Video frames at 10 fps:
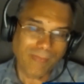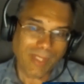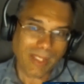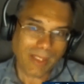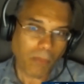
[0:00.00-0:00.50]

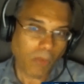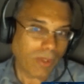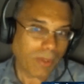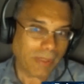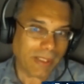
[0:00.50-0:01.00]
And the more you
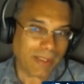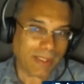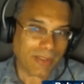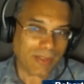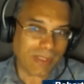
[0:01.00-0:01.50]
pay
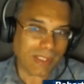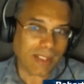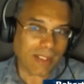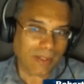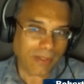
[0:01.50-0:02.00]
attention, the
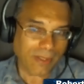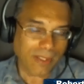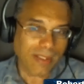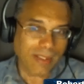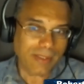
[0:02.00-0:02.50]
clearer
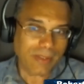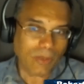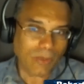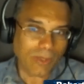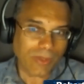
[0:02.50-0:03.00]
it's
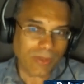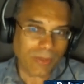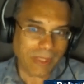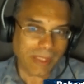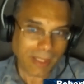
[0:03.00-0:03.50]
going to
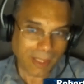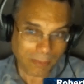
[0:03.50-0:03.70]
become.